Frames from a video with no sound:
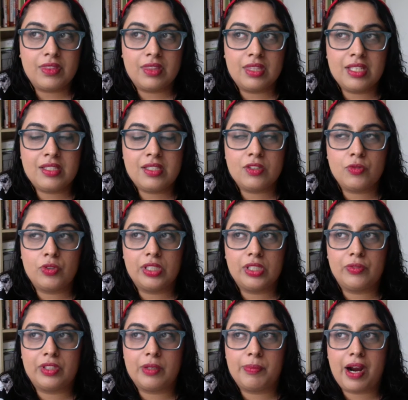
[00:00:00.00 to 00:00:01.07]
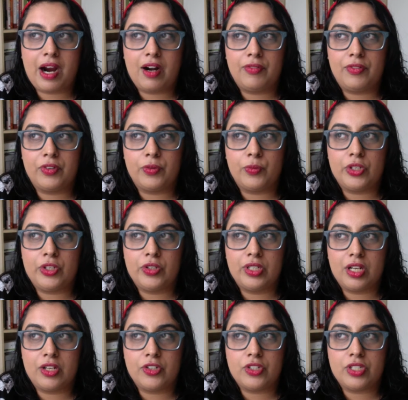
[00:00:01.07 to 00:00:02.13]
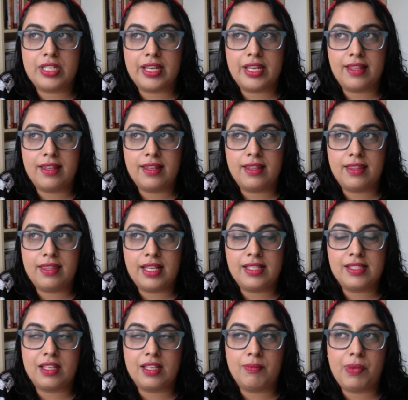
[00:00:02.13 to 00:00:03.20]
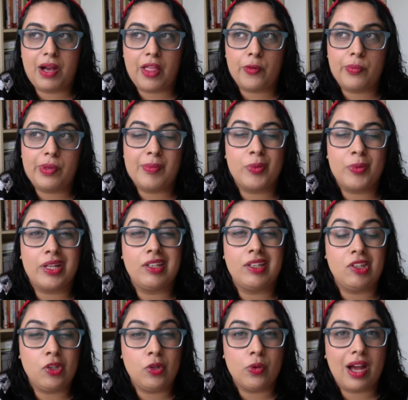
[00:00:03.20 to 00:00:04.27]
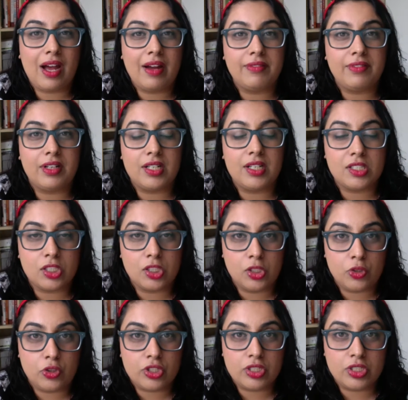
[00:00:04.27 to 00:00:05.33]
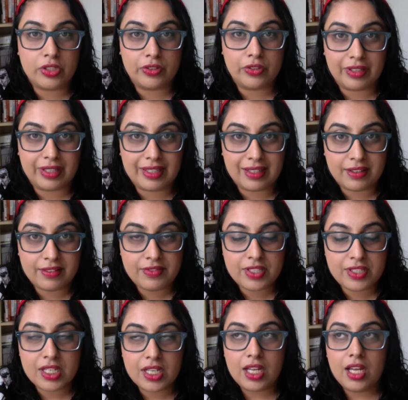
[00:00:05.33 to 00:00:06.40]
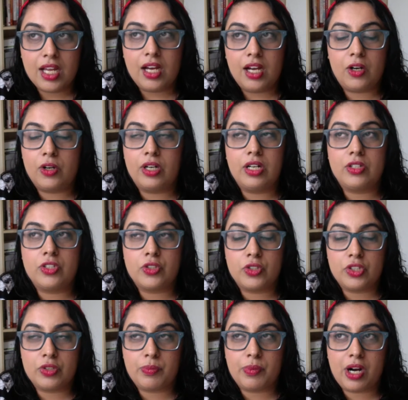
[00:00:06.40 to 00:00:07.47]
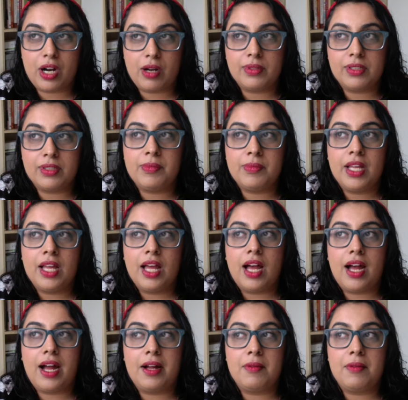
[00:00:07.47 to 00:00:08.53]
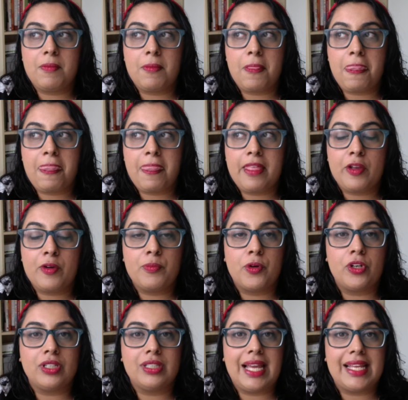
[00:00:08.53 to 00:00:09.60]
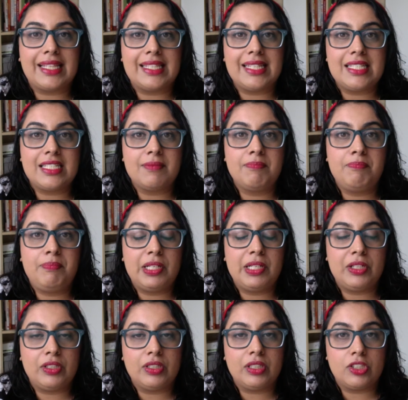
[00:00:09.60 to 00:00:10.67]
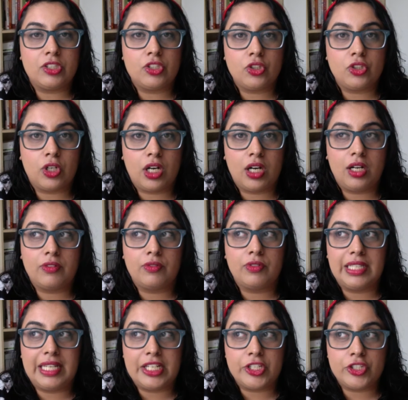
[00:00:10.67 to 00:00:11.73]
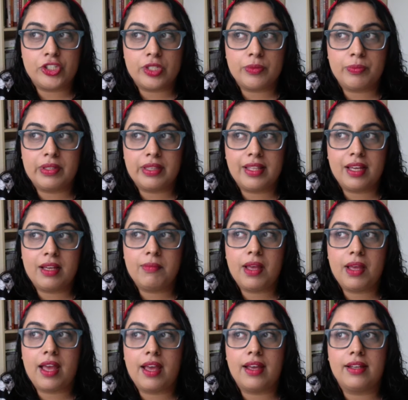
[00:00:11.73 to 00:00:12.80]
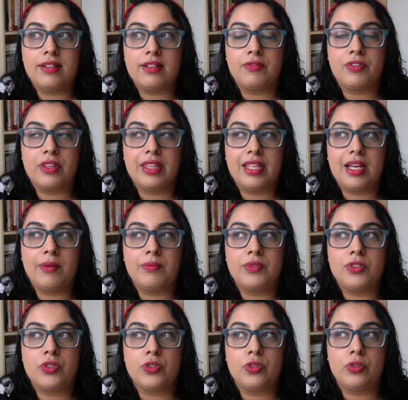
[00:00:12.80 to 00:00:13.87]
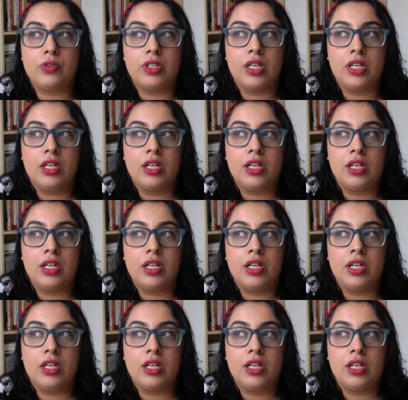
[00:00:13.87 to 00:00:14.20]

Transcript: this is really, really powerful when you can understand things that bother people and you have a solution to their gift or to their problem. You're more likely to build a strong relationship with them and for them to